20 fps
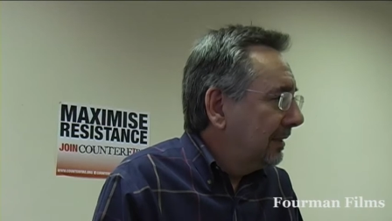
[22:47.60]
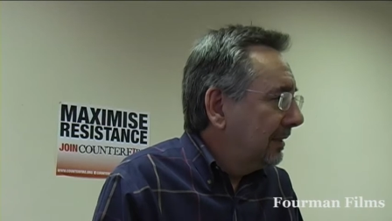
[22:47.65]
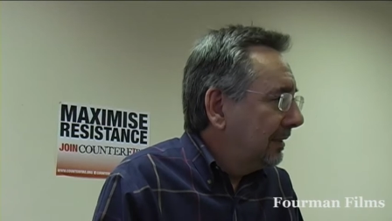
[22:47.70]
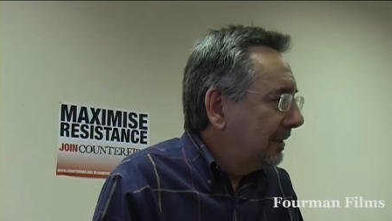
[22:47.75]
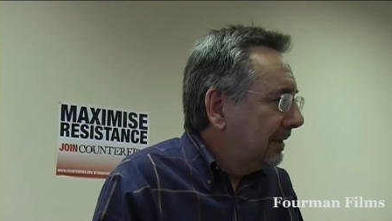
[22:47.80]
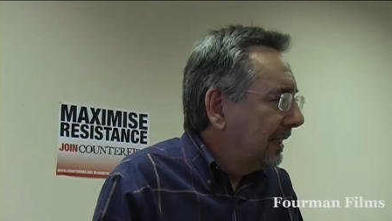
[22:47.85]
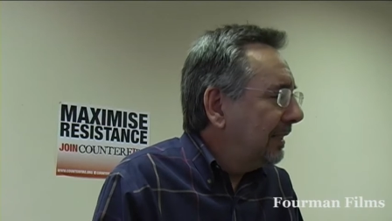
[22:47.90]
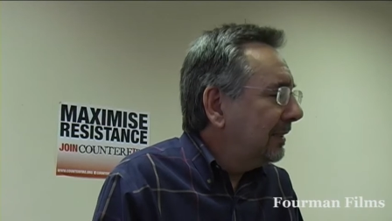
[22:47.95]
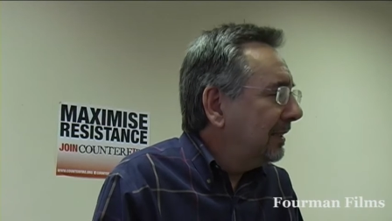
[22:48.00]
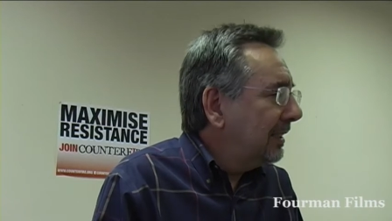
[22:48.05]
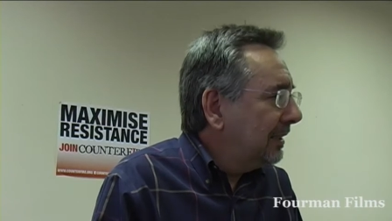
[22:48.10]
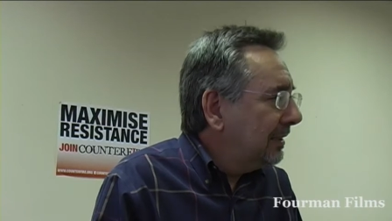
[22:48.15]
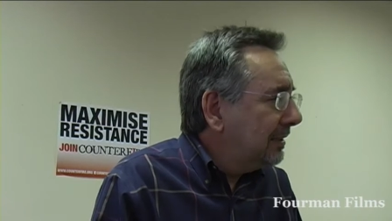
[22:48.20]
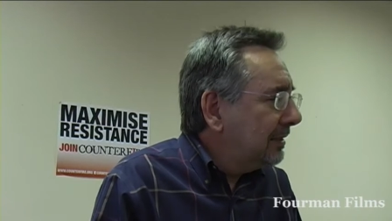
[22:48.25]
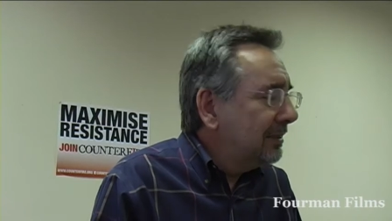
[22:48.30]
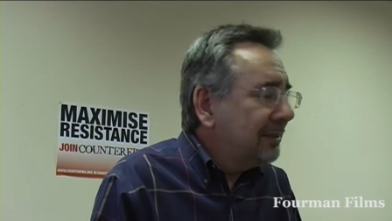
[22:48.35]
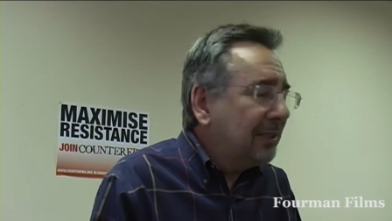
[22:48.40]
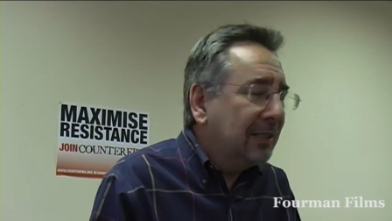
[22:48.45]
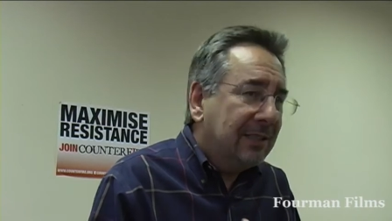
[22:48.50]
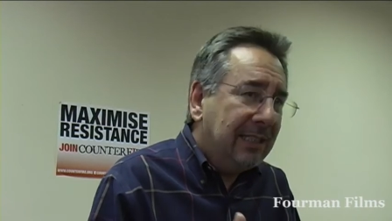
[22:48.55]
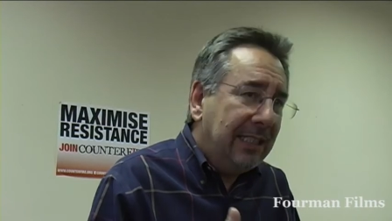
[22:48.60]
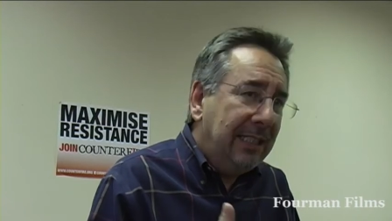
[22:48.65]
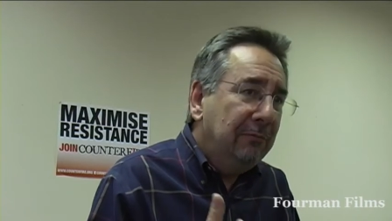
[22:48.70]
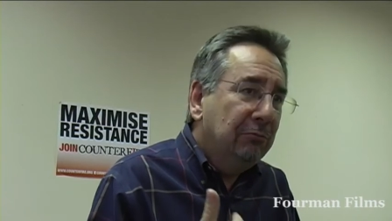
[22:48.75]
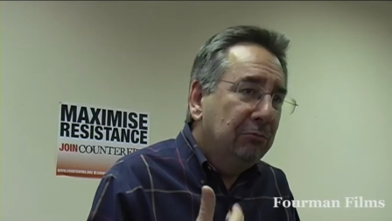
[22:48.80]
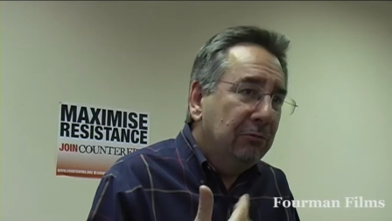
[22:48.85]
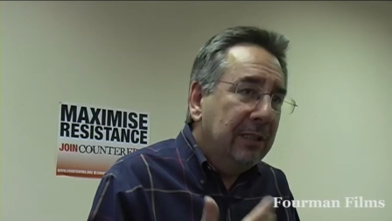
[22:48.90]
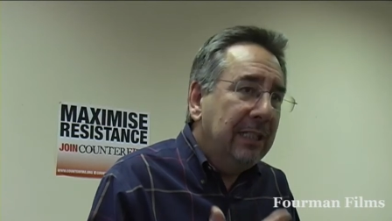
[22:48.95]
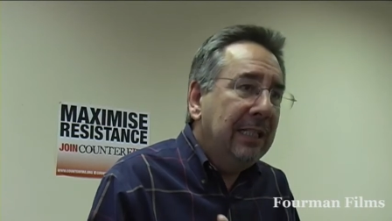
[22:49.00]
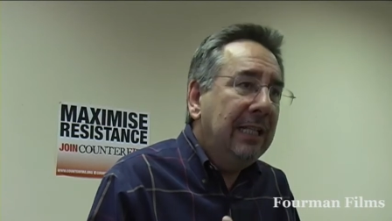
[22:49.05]
Now, does he
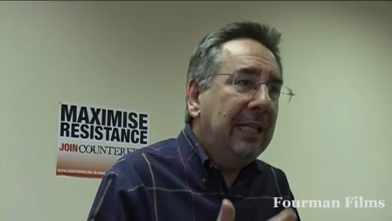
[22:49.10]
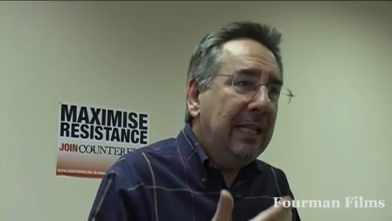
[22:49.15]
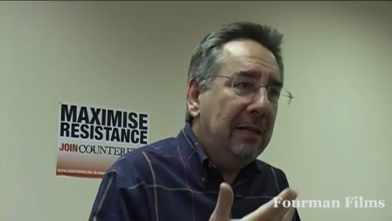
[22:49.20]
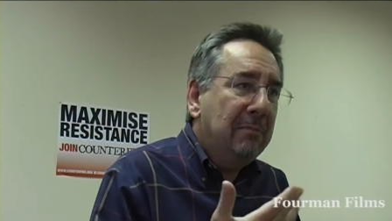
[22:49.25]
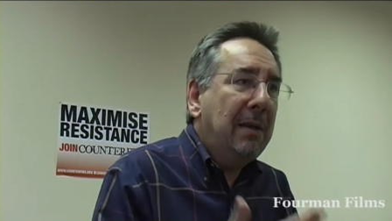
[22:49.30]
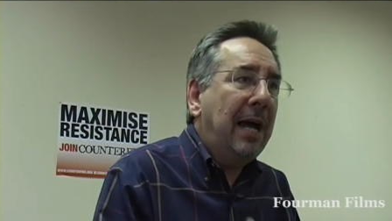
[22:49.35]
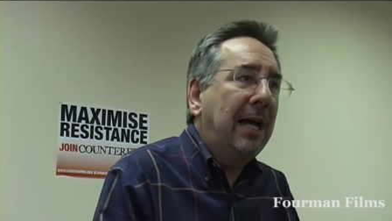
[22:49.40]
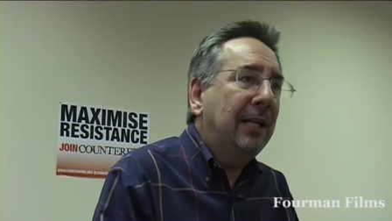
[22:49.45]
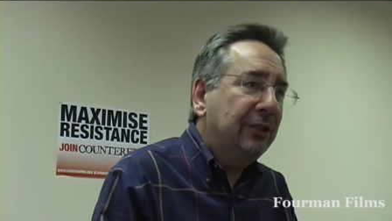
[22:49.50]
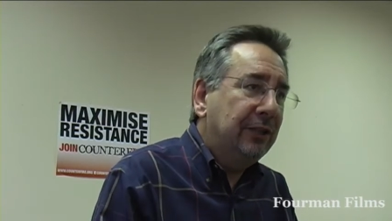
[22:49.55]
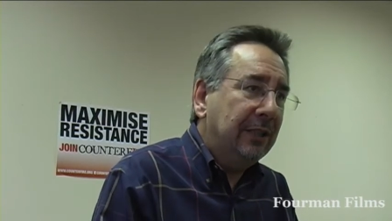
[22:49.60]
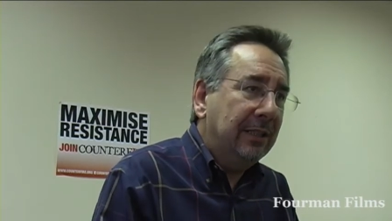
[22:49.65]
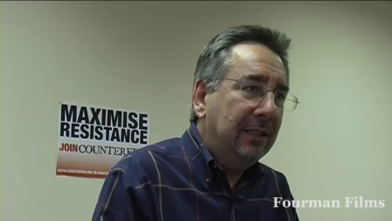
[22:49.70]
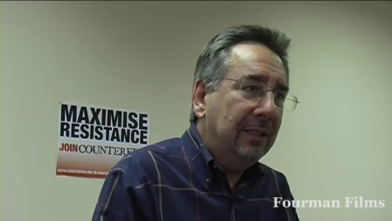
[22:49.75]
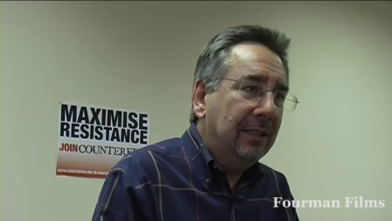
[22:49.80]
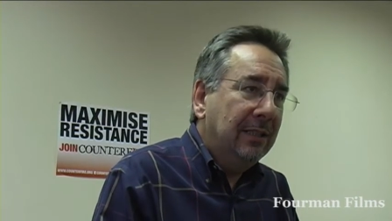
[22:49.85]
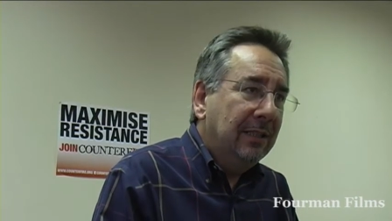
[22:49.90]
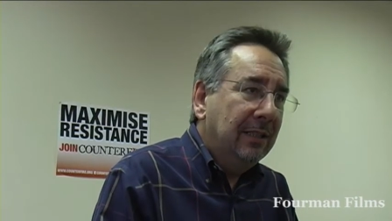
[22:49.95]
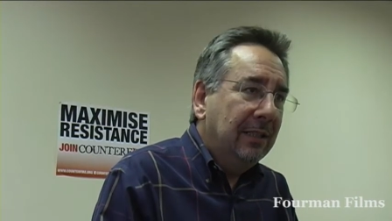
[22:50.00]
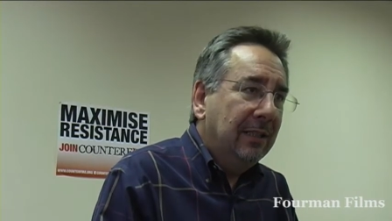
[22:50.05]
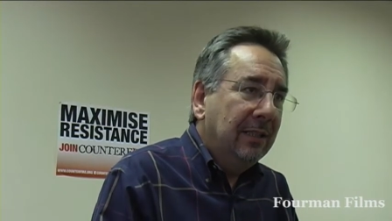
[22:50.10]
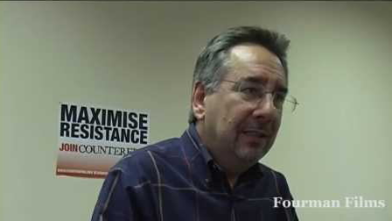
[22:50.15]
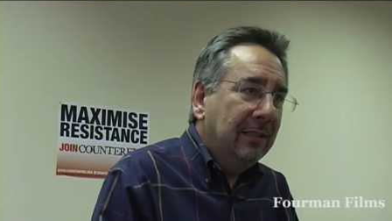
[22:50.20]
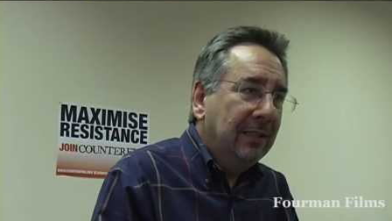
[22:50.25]
really imagine